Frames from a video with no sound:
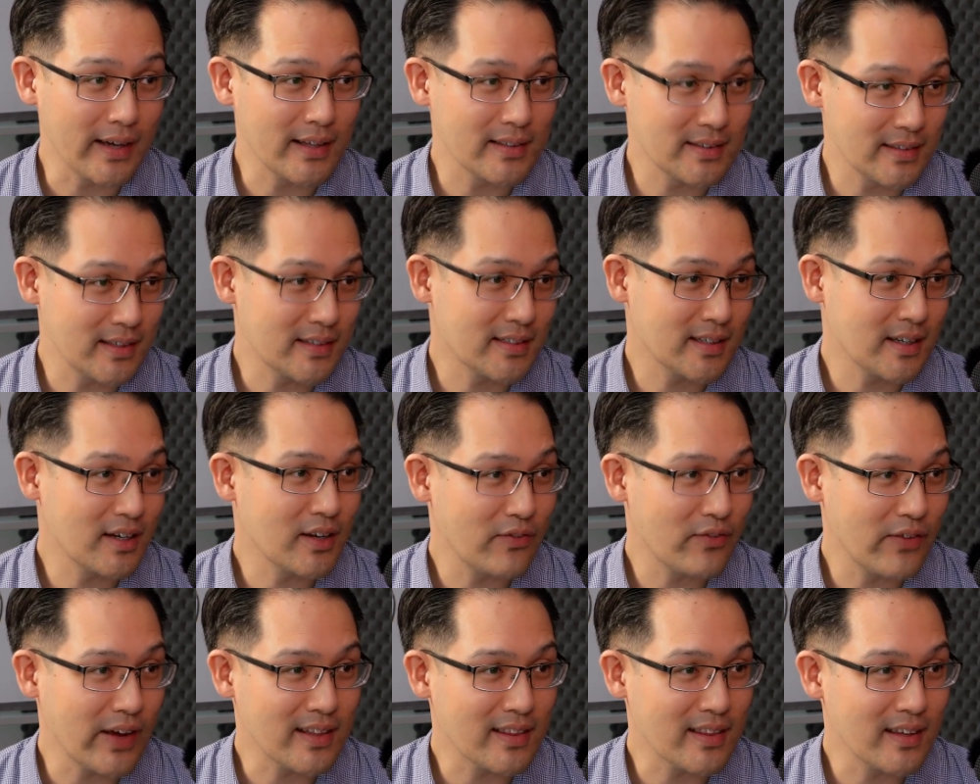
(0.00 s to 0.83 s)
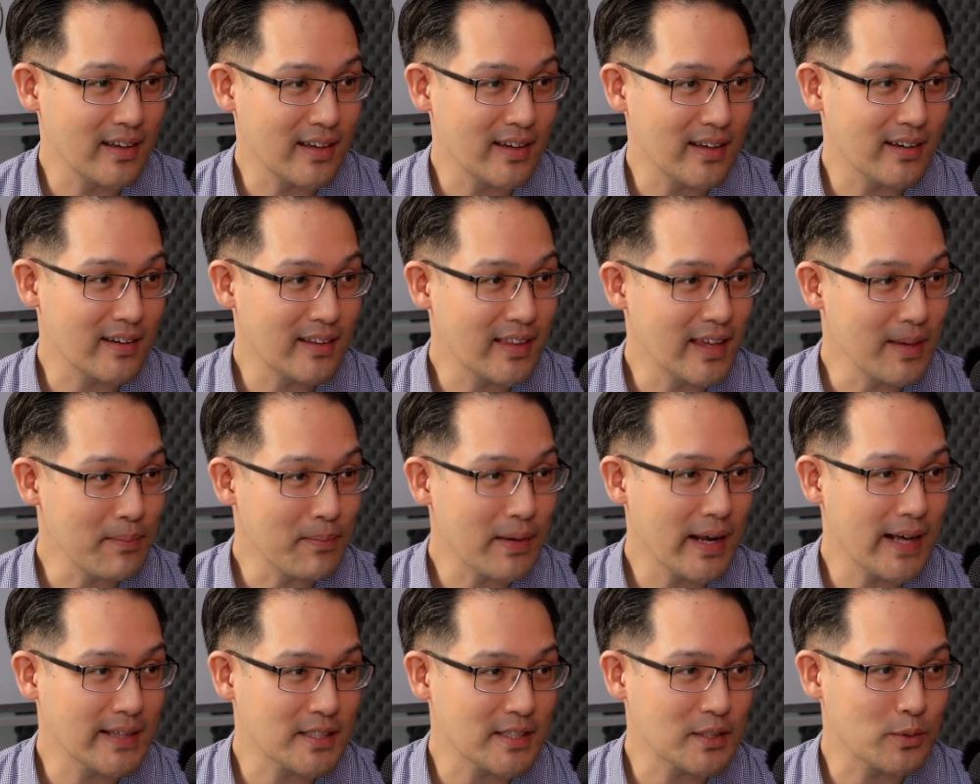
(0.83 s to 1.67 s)
It's going to affect the
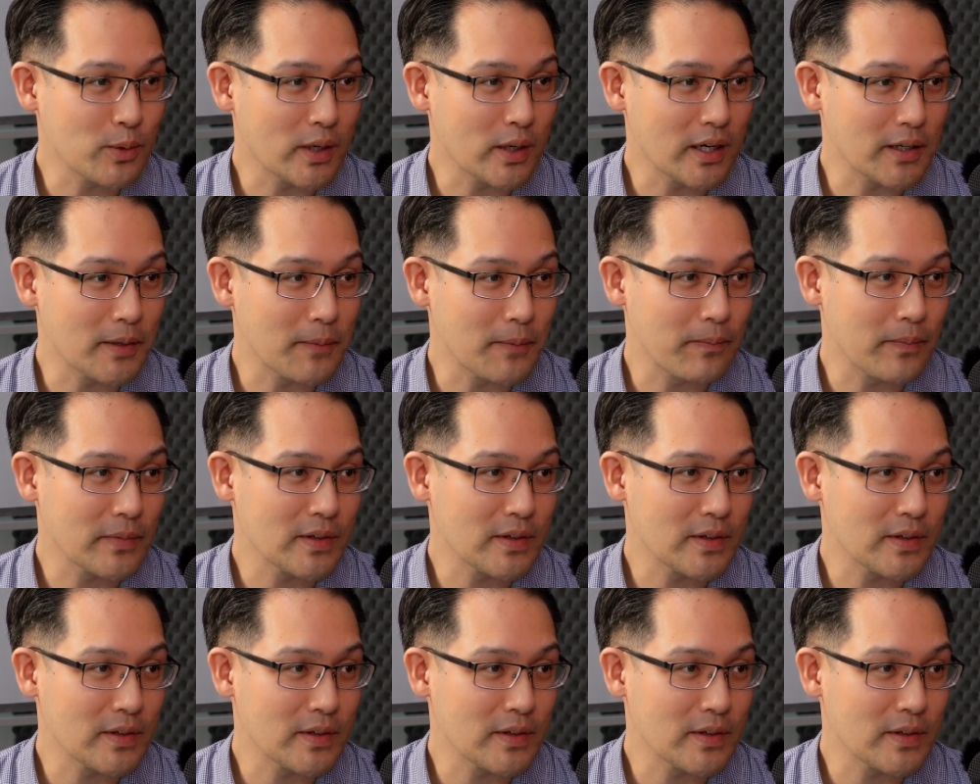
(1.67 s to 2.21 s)
implants as well.